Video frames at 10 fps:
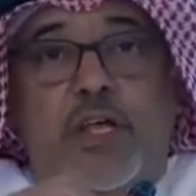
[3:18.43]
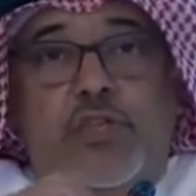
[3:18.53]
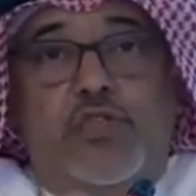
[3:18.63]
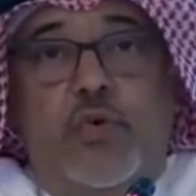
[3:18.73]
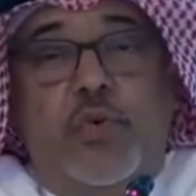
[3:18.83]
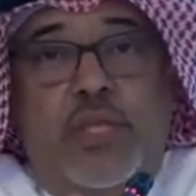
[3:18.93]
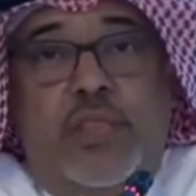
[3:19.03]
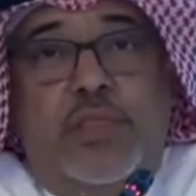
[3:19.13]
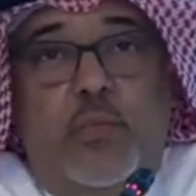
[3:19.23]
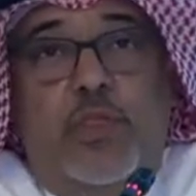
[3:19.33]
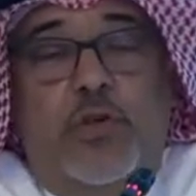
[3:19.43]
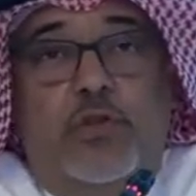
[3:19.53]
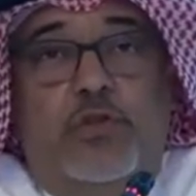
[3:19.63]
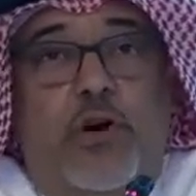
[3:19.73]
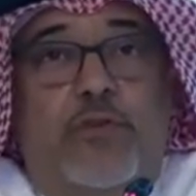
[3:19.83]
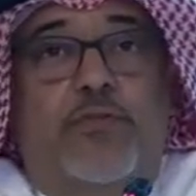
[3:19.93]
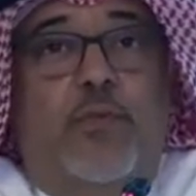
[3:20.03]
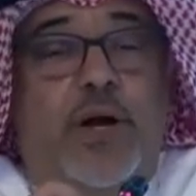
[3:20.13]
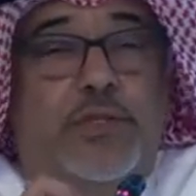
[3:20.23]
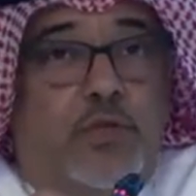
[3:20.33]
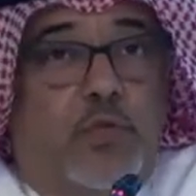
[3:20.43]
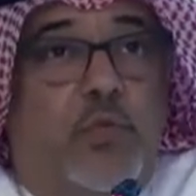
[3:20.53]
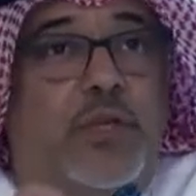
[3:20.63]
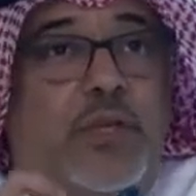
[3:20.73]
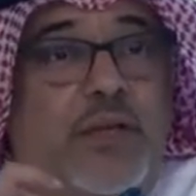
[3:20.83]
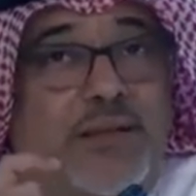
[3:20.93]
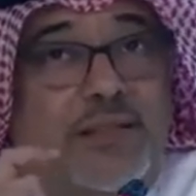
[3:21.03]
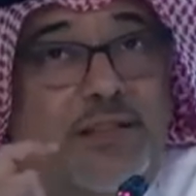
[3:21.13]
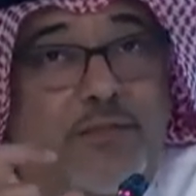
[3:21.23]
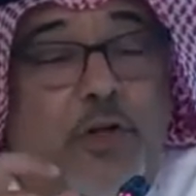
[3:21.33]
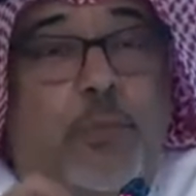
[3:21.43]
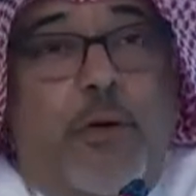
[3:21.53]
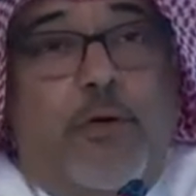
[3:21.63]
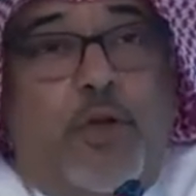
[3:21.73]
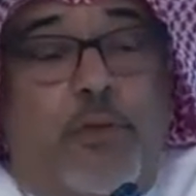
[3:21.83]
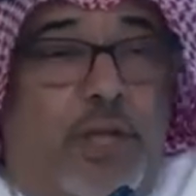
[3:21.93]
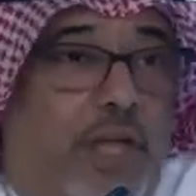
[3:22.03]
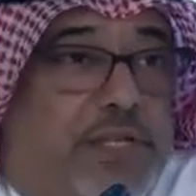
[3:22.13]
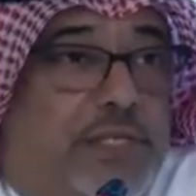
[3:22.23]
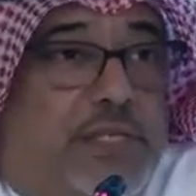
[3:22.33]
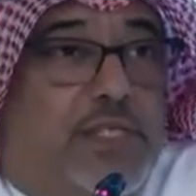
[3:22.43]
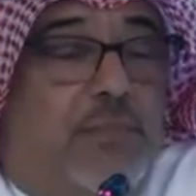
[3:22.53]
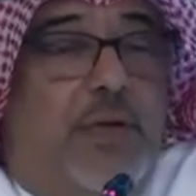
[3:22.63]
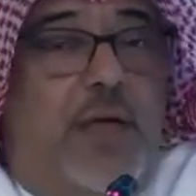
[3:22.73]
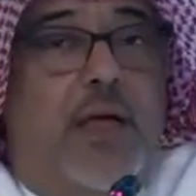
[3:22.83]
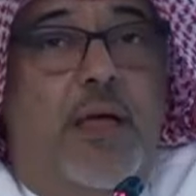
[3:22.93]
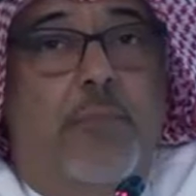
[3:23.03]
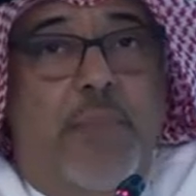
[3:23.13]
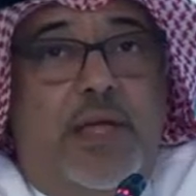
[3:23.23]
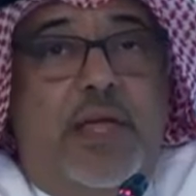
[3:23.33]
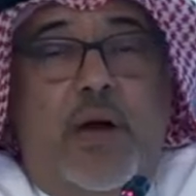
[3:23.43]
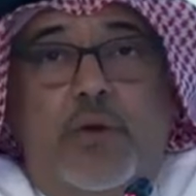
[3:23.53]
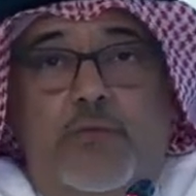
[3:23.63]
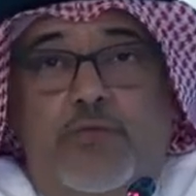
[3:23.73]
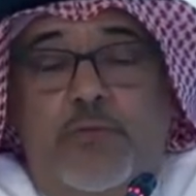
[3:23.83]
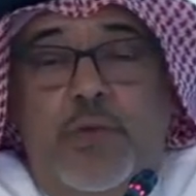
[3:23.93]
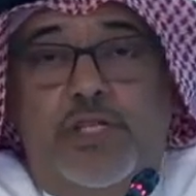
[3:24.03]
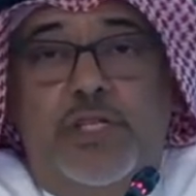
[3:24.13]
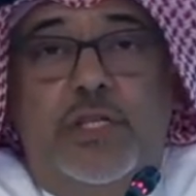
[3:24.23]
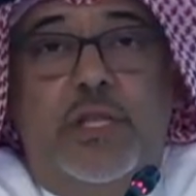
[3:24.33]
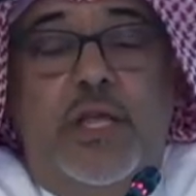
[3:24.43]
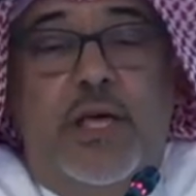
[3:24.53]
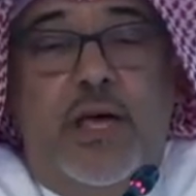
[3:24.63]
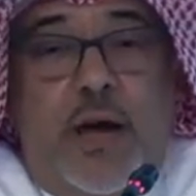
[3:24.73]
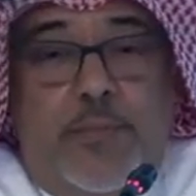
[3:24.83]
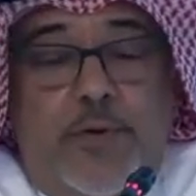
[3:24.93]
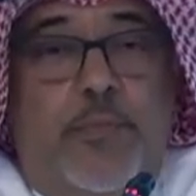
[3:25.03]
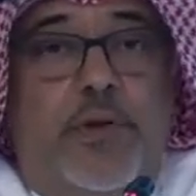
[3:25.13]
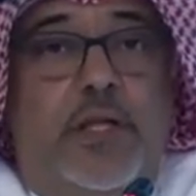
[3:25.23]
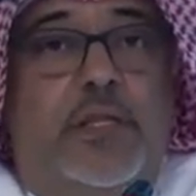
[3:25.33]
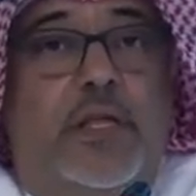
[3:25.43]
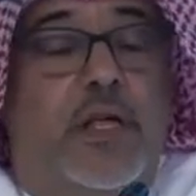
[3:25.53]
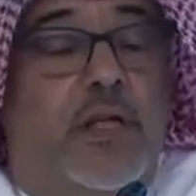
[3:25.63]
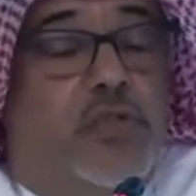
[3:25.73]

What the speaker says: So we thought of why don't we develop our communication system, making our information appropriate.